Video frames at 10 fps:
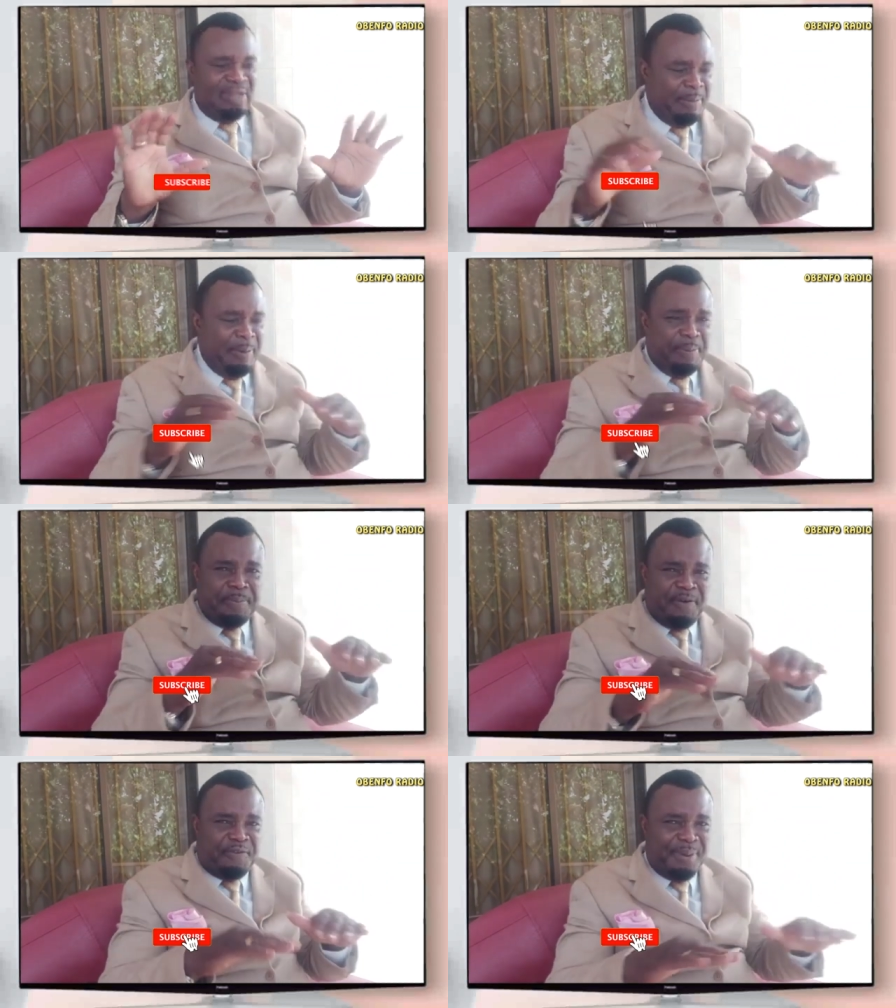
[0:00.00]
Now me
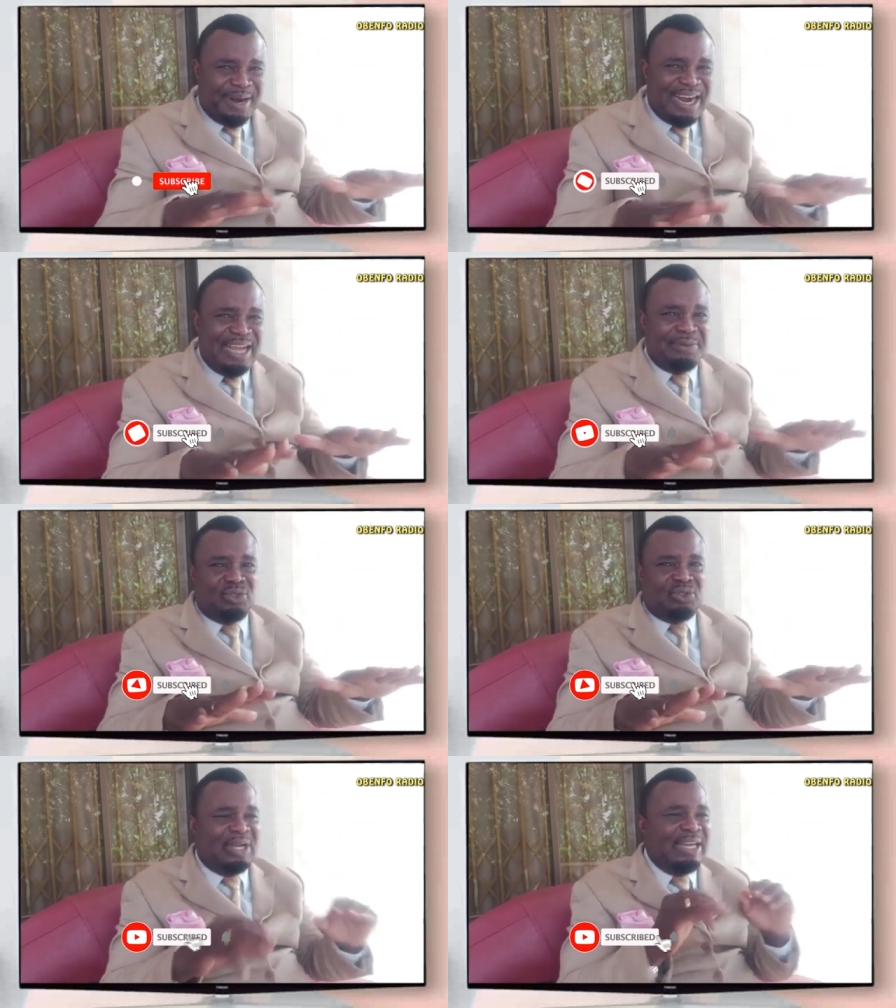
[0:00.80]
prepare from
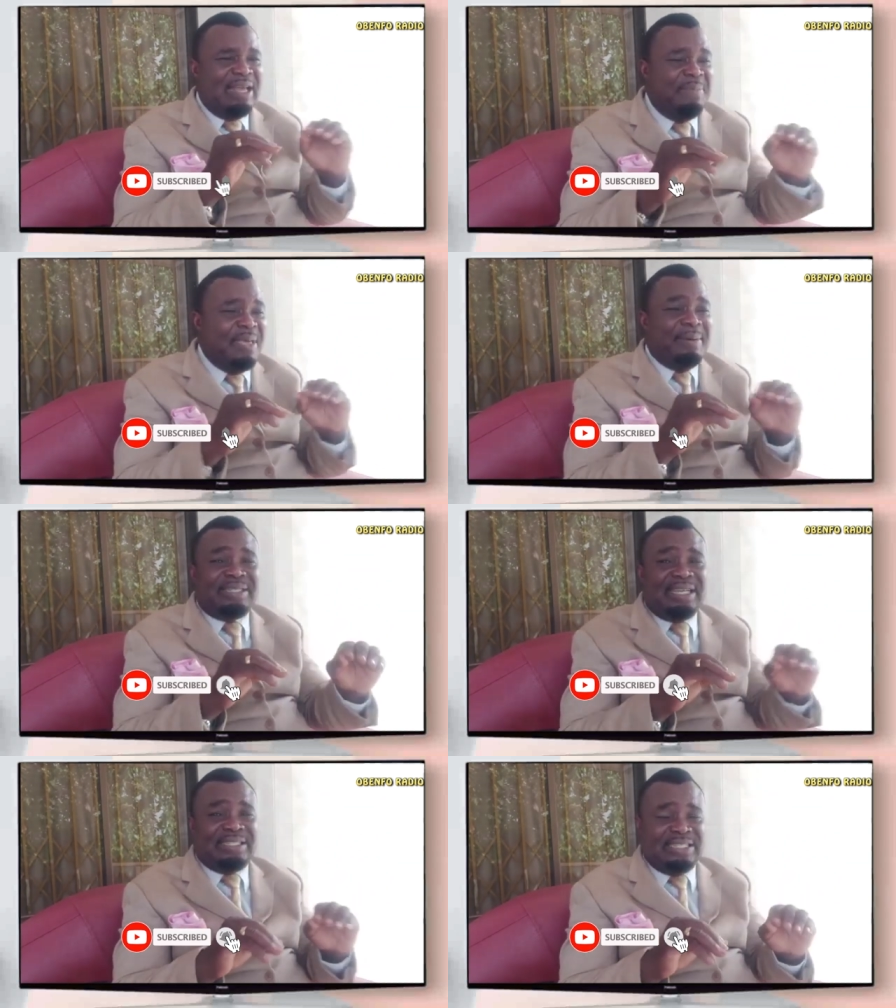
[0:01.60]
grounds. I did be a
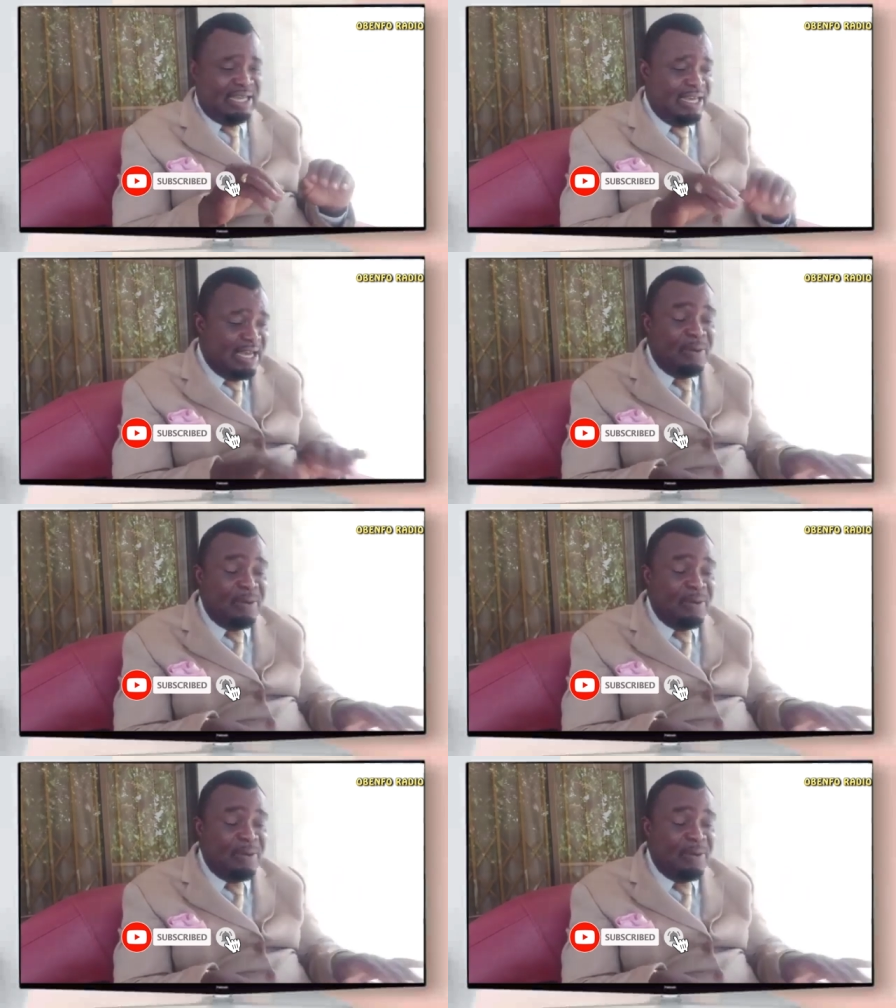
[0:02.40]
message here.